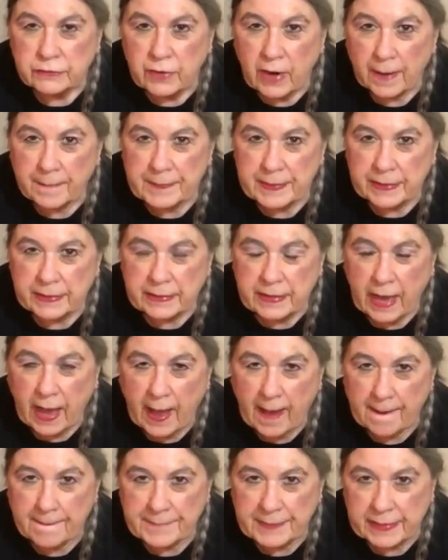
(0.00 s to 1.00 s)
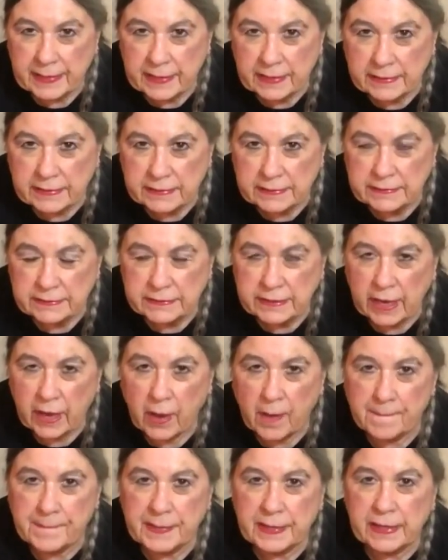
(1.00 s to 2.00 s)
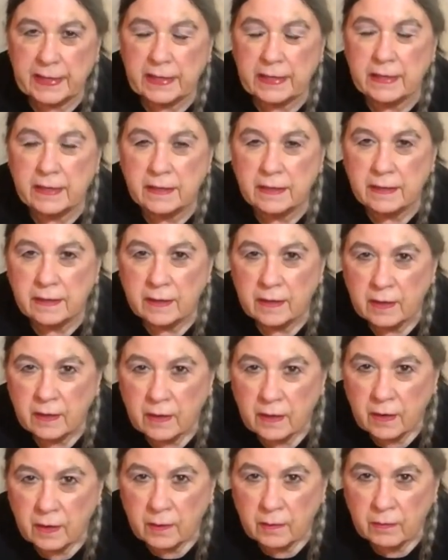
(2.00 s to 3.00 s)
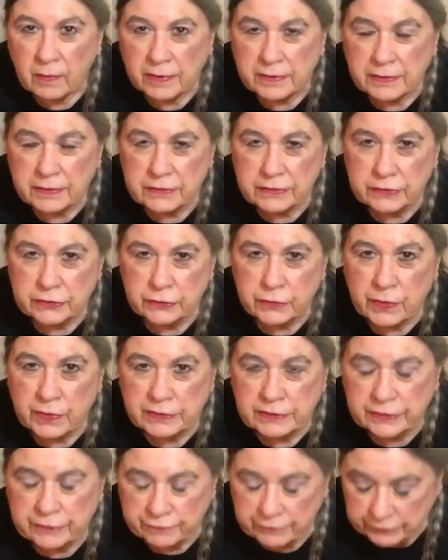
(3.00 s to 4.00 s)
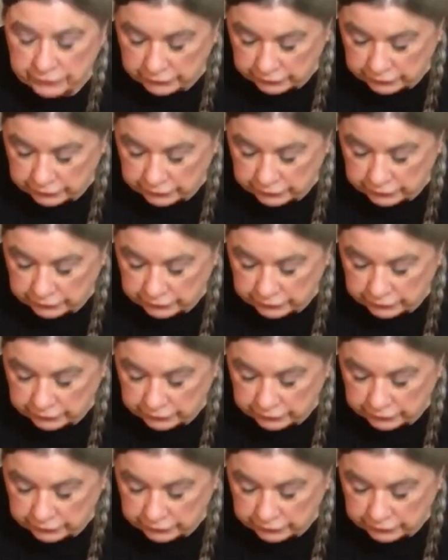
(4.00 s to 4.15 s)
drop me a comment and tell me what the source of